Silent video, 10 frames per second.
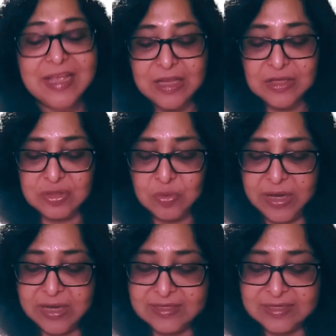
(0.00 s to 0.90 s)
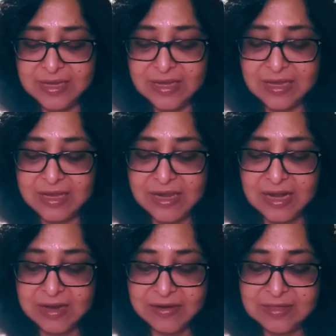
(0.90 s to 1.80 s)
So its
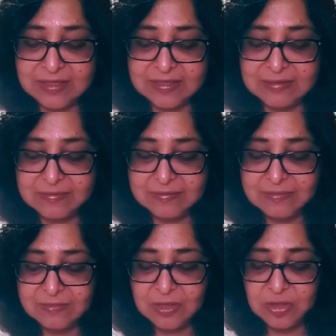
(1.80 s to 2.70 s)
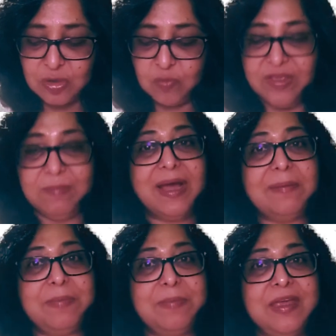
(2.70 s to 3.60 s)
clearance, UV by
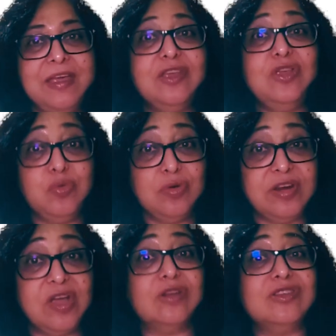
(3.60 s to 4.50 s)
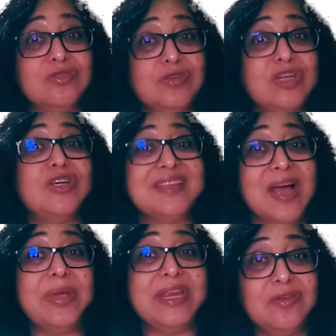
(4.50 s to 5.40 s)
P, urinary concentration is
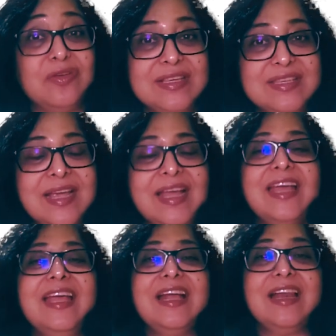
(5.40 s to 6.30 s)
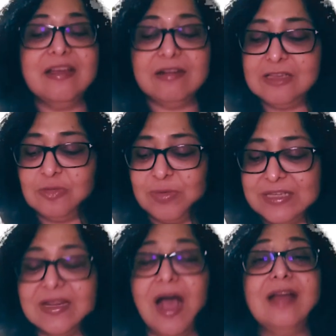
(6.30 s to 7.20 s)
now increasing, clearance will
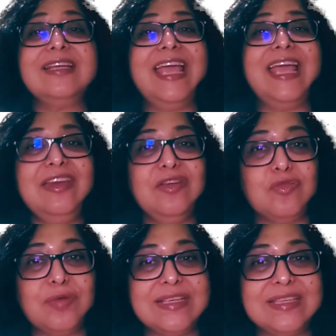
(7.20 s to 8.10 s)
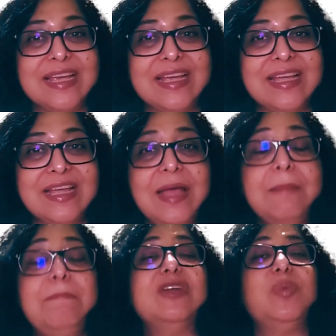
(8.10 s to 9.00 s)
start increasing,
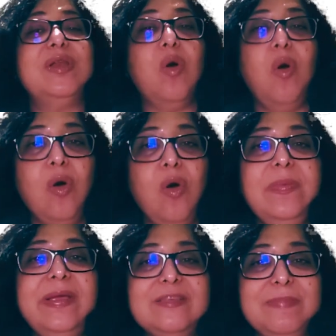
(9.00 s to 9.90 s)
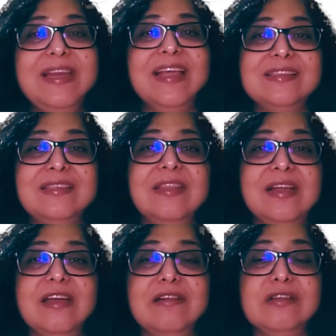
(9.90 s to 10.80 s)
but will always be less than the
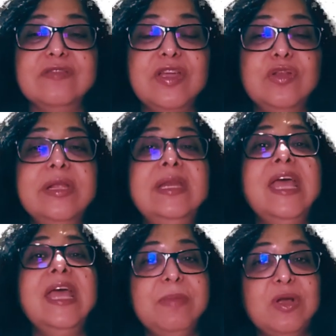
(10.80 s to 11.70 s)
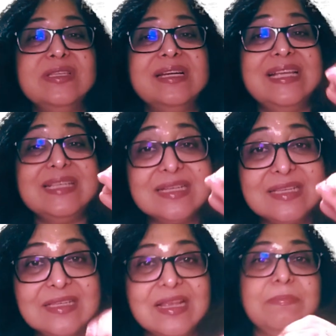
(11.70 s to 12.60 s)
clearance of inulin because at least
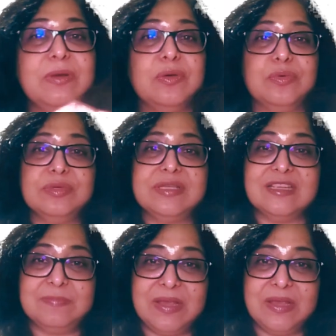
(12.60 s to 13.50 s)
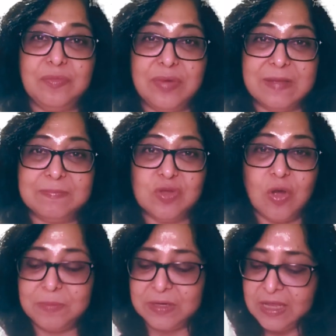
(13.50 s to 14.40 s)
some glucose is being
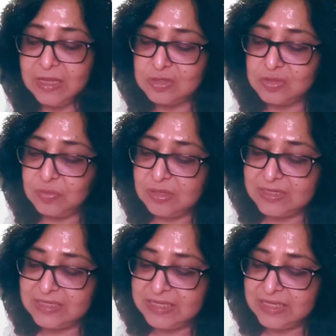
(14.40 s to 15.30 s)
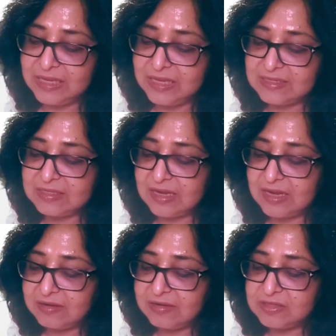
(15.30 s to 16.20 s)
reabsorbed. So D is the
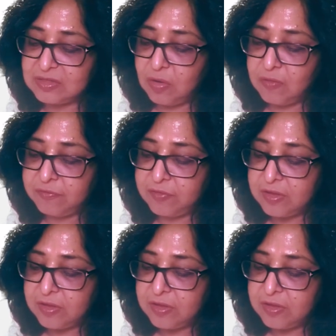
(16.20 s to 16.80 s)
clearance of